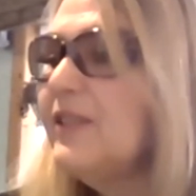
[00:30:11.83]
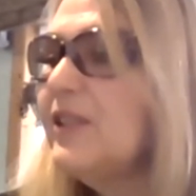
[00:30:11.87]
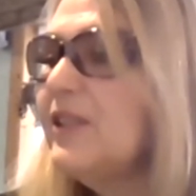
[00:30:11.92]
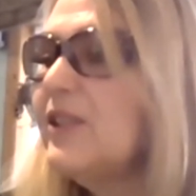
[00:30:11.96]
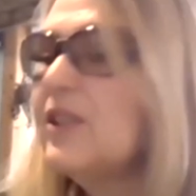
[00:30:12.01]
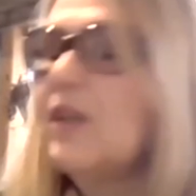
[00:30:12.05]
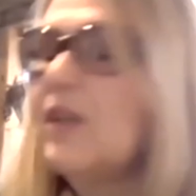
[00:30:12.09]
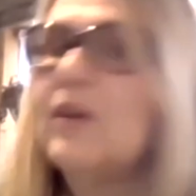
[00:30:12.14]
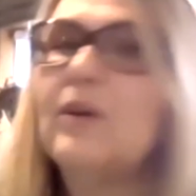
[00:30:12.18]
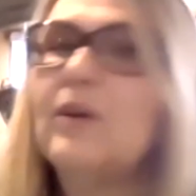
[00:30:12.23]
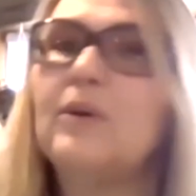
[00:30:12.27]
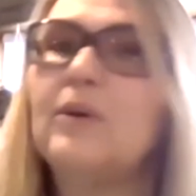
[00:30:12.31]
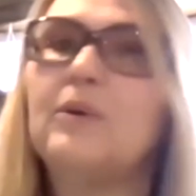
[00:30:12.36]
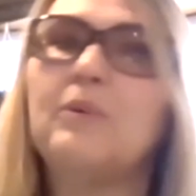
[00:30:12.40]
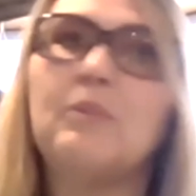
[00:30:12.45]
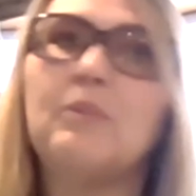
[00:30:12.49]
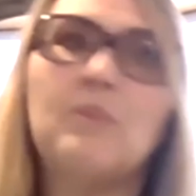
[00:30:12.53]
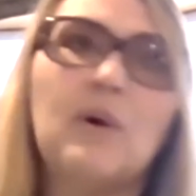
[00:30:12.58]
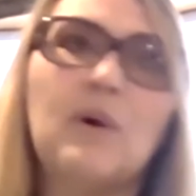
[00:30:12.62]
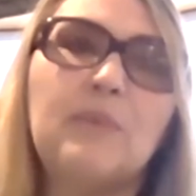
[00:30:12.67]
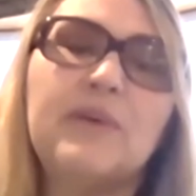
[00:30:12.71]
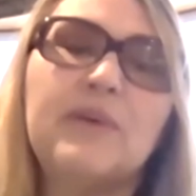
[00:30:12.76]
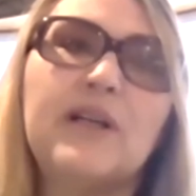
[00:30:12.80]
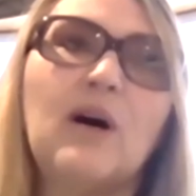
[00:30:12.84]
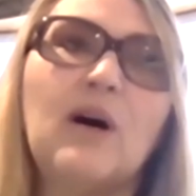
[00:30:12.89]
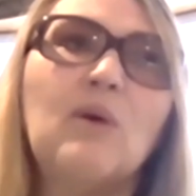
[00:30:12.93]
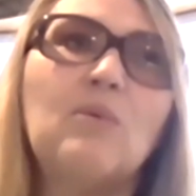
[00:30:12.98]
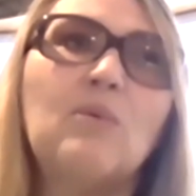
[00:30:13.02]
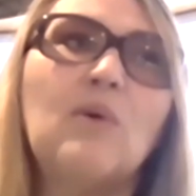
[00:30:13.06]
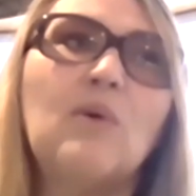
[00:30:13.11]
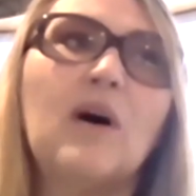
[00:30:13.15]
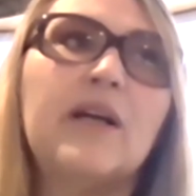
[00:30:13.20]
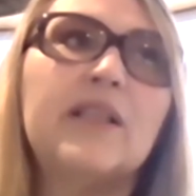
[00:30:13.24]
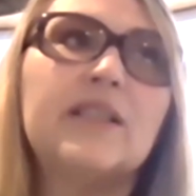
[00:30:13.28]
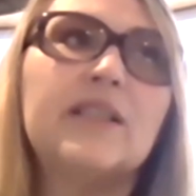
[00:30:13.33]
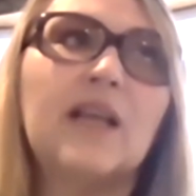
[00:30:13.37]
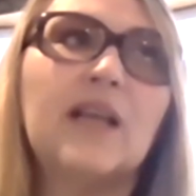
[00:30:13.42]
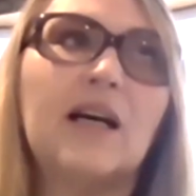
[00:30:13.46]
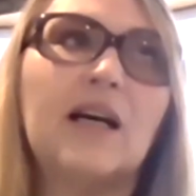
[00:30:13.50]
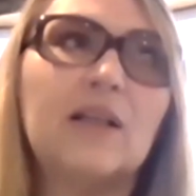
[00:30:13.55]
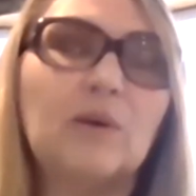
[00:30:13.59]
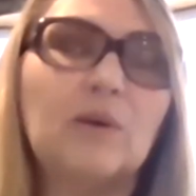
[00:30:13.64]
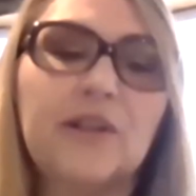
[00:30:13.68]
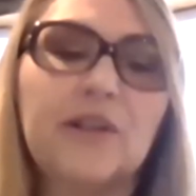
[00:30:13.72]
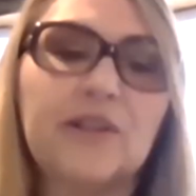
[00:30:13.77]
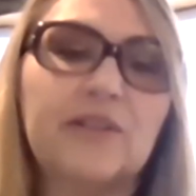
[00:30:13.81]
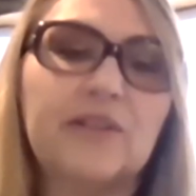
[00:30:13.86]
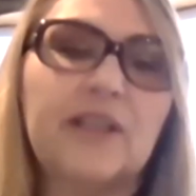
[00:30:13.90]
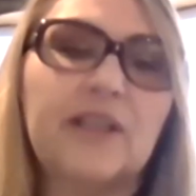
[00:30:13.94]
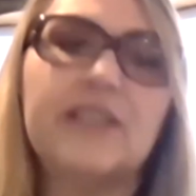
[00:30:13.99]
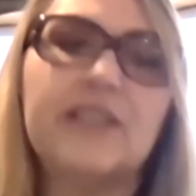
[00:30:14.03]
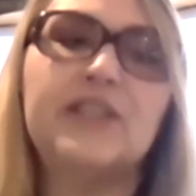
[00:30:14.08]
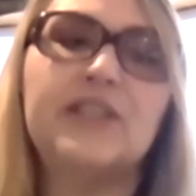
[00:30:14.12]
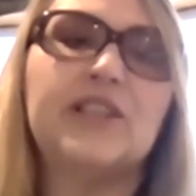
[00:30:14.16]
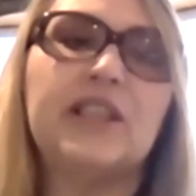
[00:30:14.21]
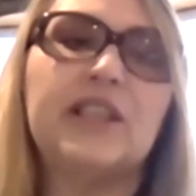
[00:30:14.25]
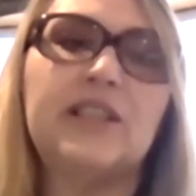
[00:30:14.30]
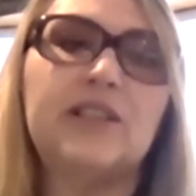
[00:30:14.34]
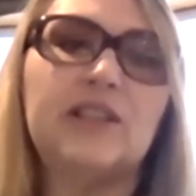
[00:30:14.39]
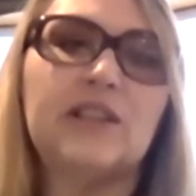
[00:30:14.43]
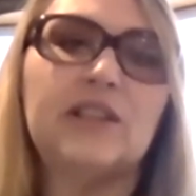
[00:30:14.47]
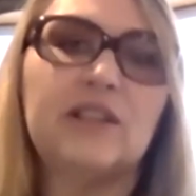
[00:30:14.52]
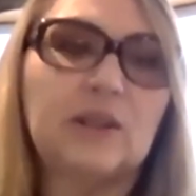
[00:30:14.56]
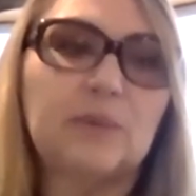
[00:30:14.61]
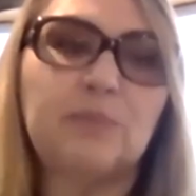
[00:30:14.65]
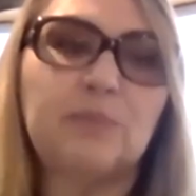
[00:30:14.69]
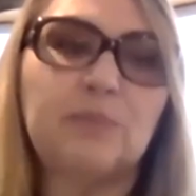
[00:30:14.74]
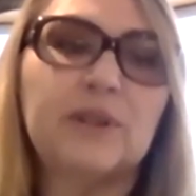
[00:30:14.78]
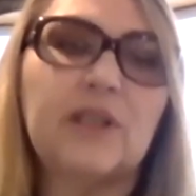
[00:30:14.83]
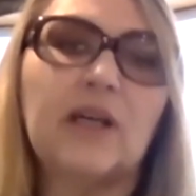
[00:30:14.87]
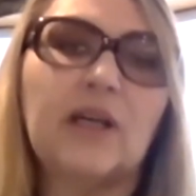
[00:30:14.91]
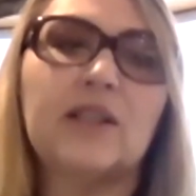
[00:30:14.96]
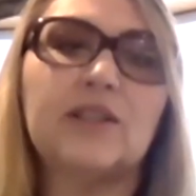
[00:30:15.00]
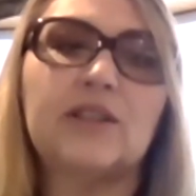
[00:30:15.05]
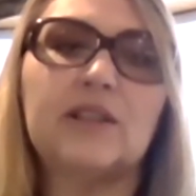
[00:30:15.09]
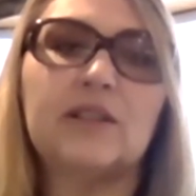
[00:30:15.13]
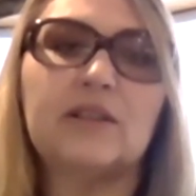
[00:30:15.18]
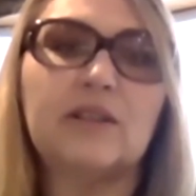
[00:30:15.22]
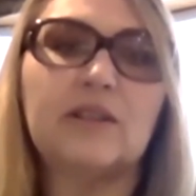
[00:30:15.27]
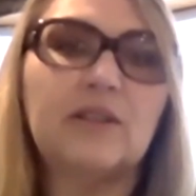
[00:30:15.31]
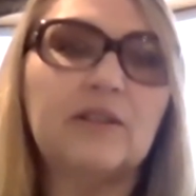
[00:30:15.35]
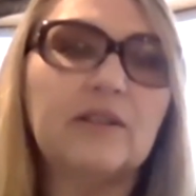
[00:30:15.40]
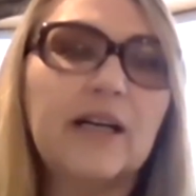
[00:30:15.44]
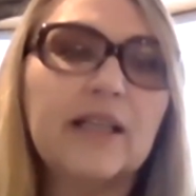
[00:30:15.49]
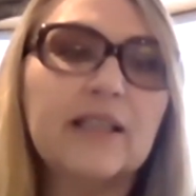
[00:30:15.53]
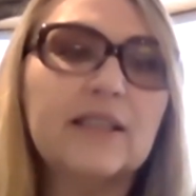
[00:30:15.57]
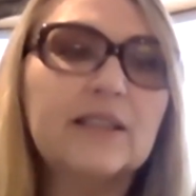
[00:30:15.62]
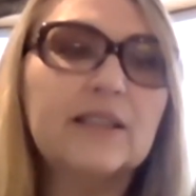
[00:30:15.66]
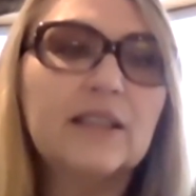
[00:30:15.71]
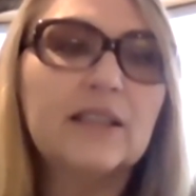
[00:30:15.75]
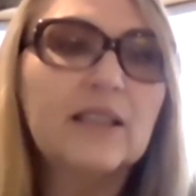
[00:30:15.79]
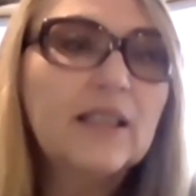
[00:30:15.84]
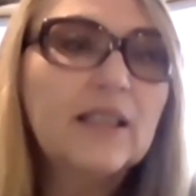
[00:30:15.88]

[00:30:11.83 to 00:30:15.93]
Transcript: So what we don't want is unauthorized changes to production, correct?